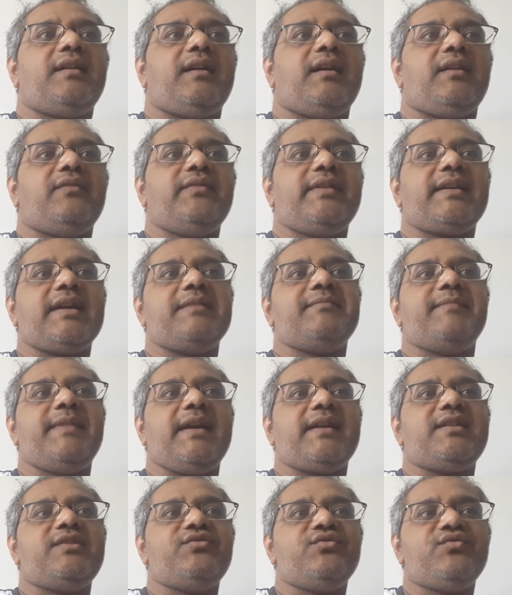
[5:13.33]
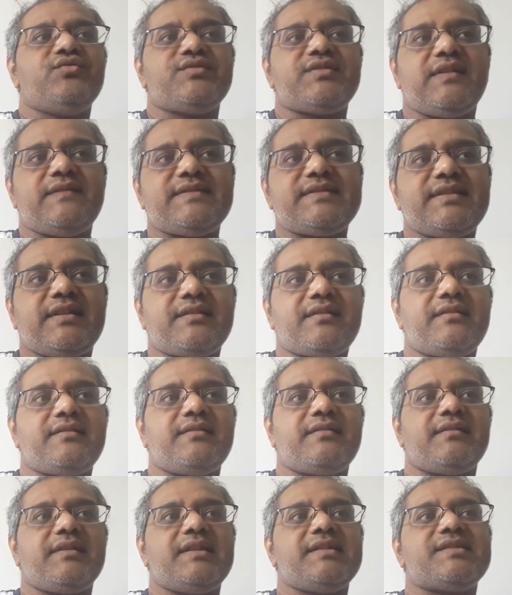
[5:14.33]
we can make use of
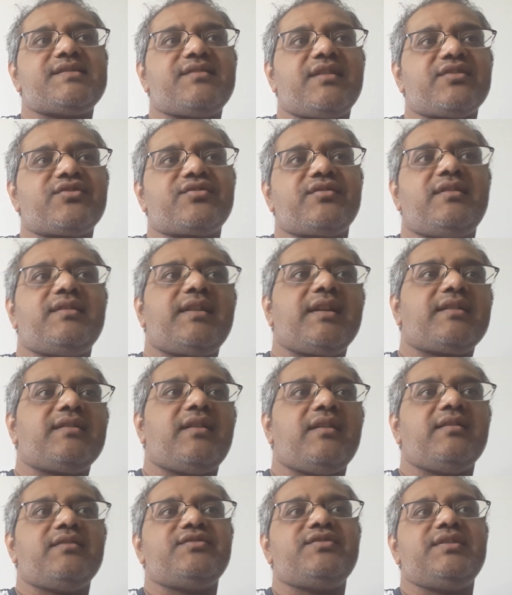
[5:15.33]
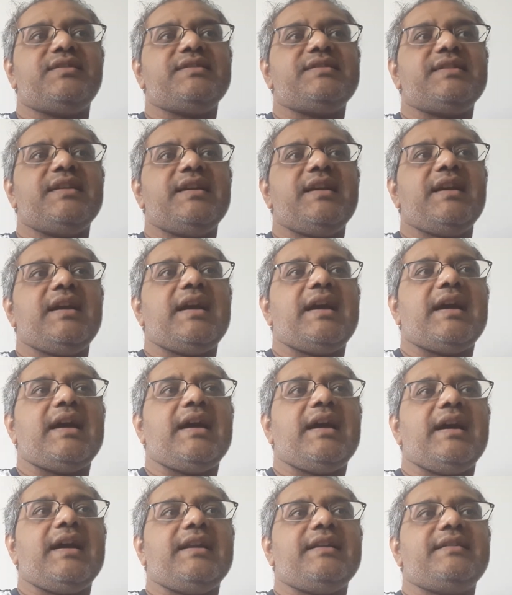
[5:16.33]
certain instructional technologies
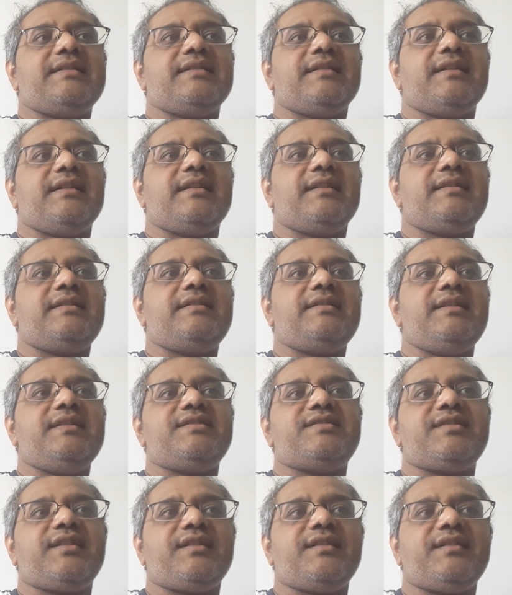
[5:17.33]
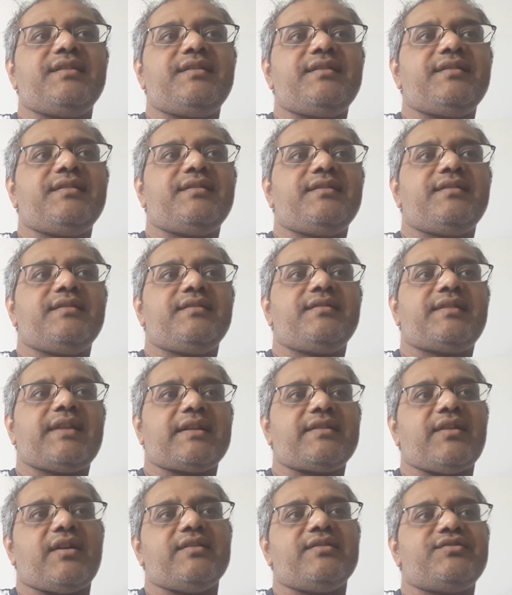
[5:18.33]
and teaching
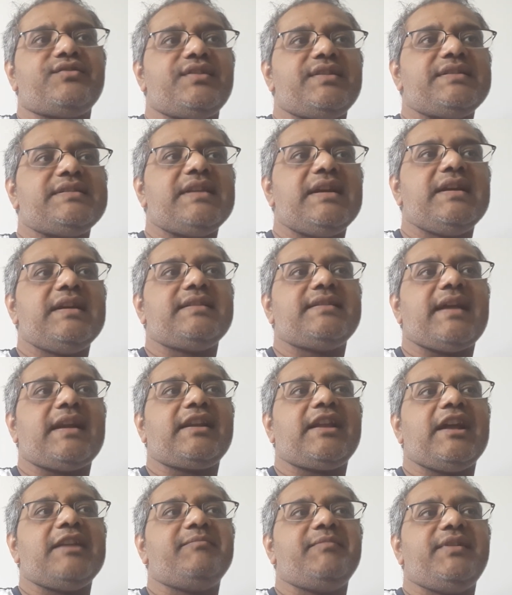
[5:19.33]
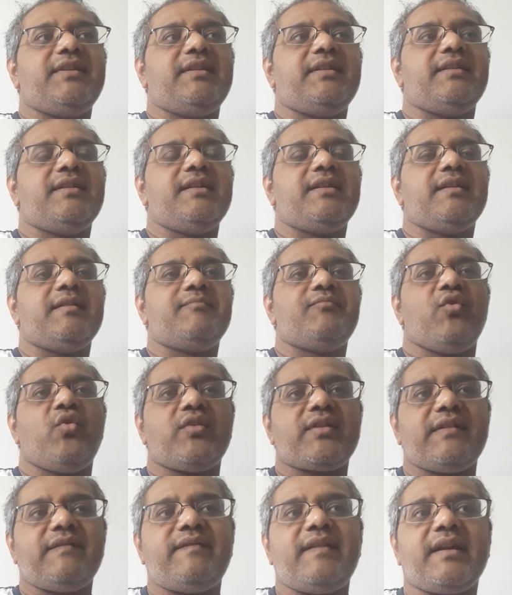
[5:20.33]
technologies that can be
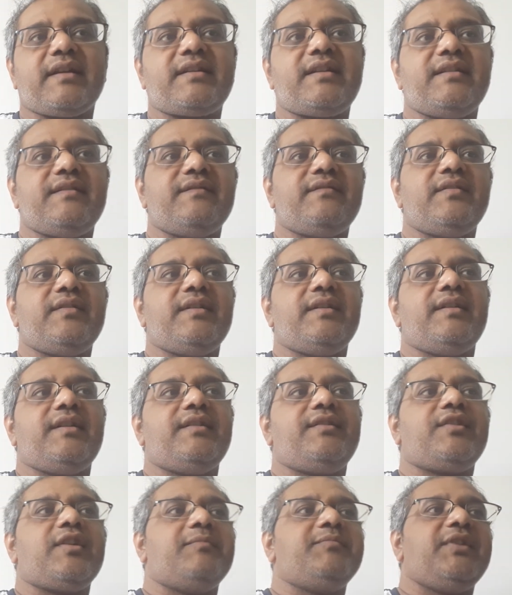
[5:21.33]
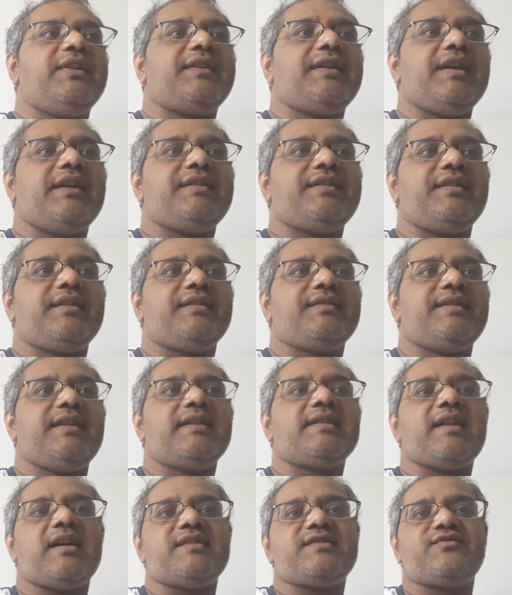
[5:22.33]
more effective in communicating
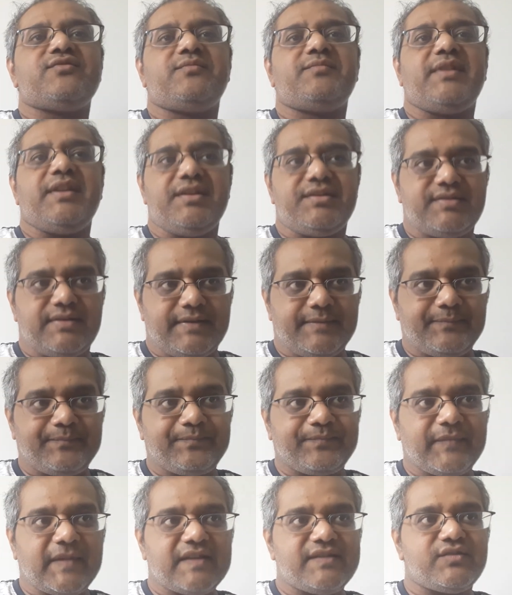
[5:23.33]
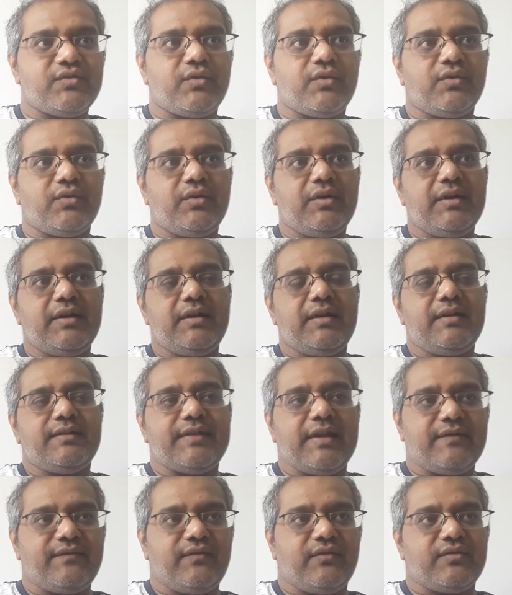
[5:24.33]
the classroom teaching. So
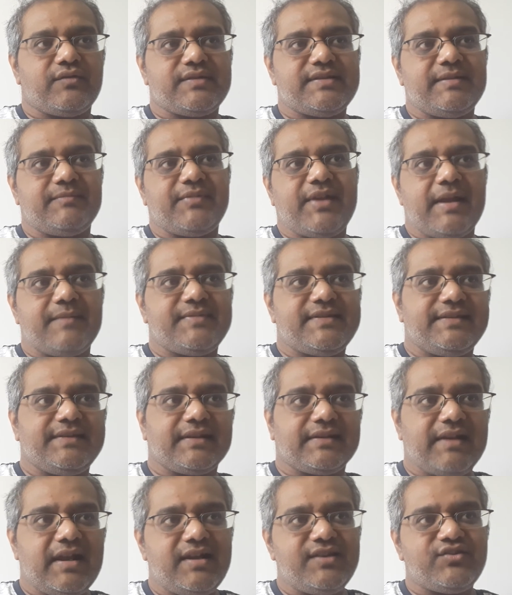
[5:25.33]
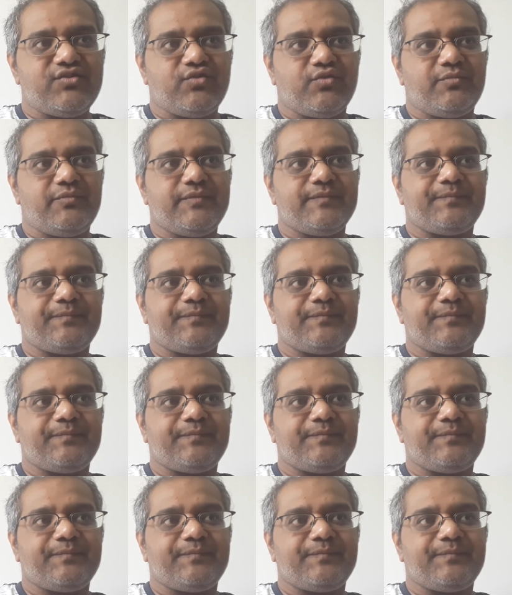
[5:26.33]
therefore sometimes in the classroom